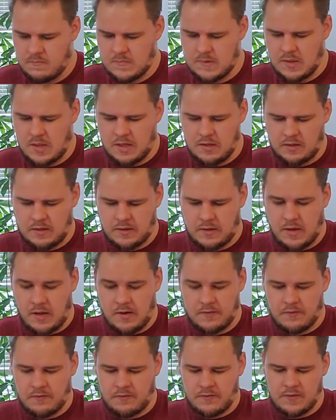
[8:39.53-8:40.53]
I let half
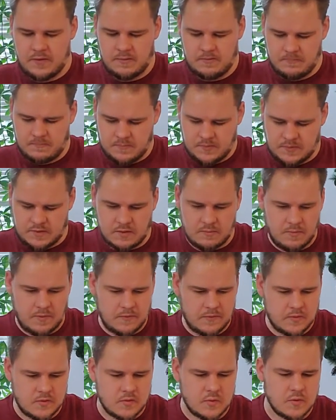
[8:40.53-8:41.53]
of it sit above
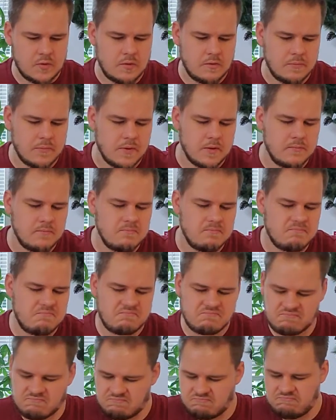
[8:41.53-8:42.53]
the soil, but
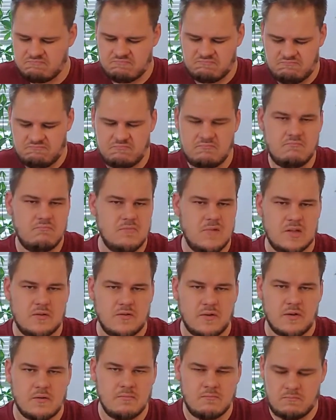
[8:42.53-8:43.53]
that's
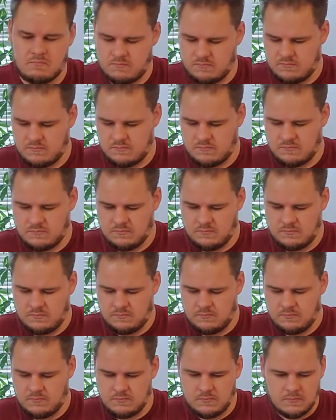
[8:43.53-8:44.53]
fine.
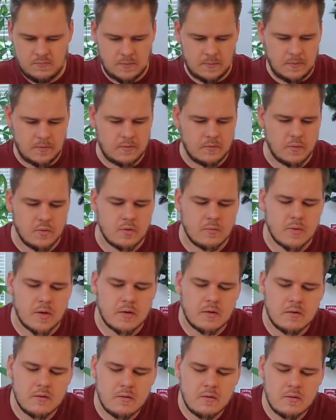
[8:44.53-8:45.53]
I'm not too worried about it.